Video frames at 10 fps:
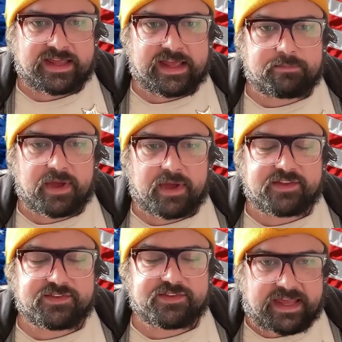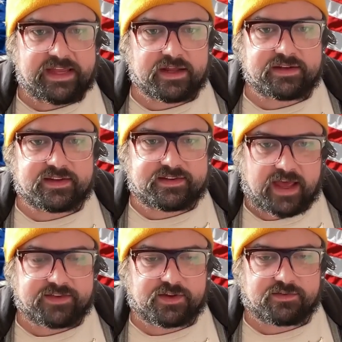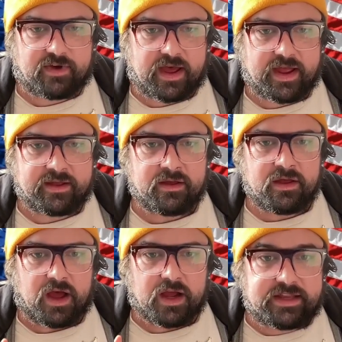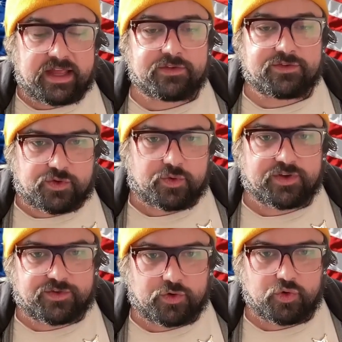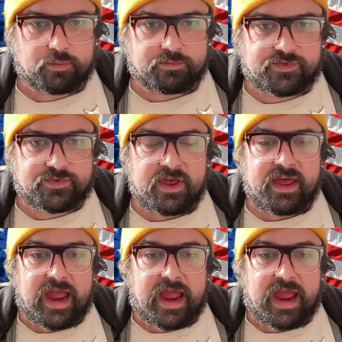he had been subpoenaed to testify against Chris Coombes.